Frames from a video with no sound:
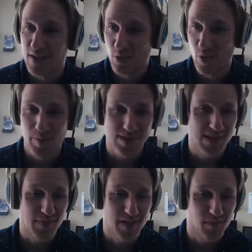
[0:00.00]
ripping
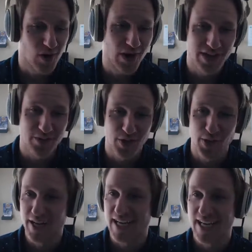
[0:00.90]
something apart and
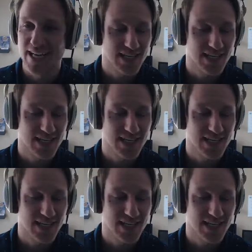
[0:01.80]
ruining it.